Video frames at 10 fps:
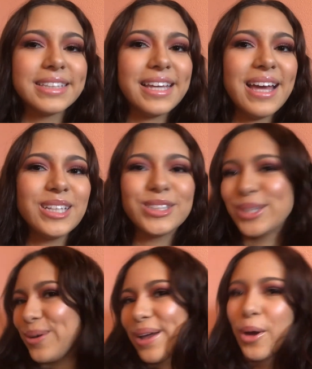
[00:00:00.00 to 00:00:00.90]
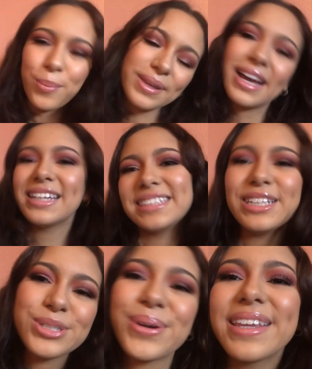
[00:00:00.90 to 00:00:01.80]
yeah, so I hope you guys
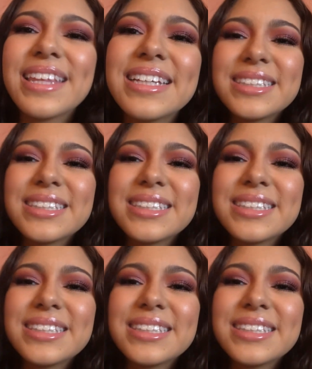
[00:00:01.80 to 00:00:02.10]
enjoyed this.